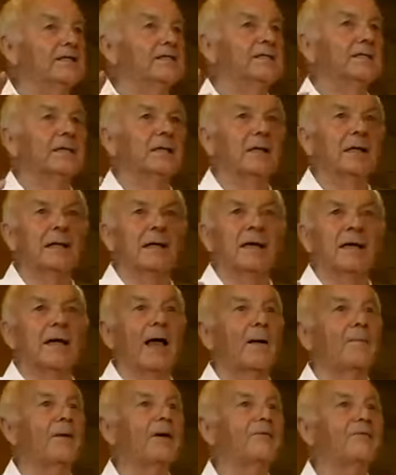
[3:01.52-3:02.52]
It isn't
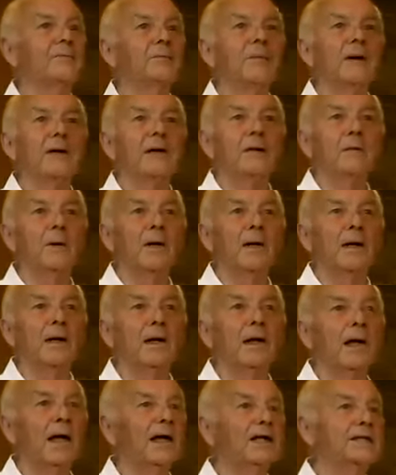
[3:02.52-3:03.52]
coming from
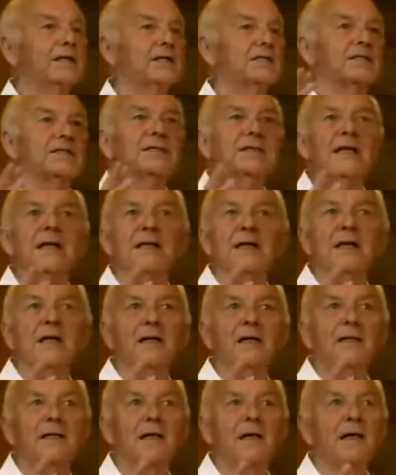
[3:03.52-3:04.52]
anywhere. It doesn't need
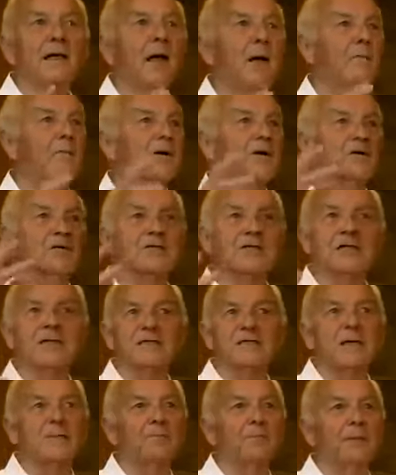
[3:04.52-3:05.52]
anything because
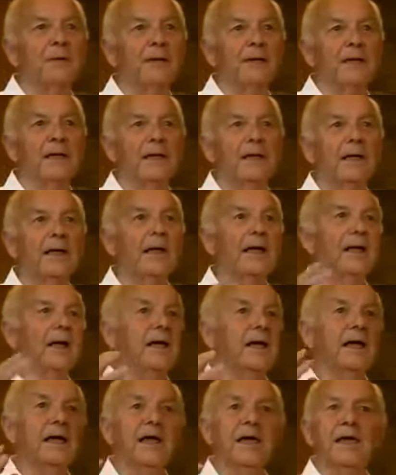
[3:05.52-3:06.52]
it simply
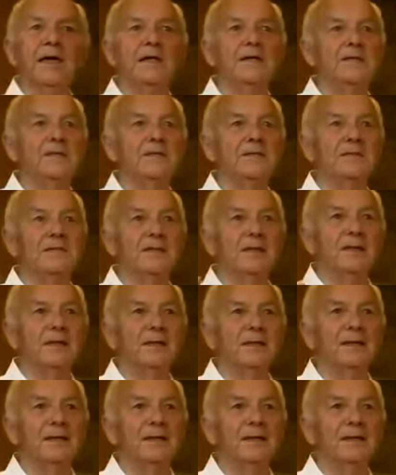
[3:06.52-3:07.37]
is.